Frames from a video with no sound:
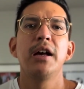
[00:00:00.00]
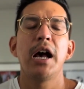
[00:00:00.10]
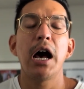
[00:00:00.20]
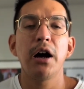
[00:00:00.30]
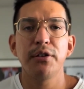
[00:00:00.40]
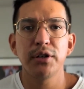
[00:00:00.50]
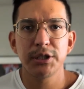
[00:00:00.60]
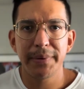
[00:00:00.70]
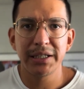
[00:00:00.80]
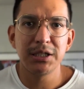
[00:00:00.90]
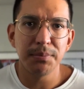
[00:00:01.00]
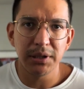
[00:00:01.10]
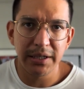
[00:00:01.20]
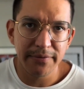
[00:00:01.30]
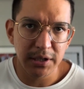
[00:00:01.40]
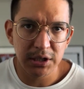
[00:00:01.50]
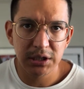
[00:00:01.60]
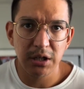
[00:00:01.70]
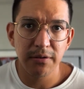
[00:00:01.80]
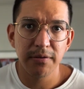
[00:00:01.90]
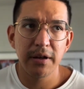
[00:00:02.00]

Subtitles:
how do you expect to believe in yourself?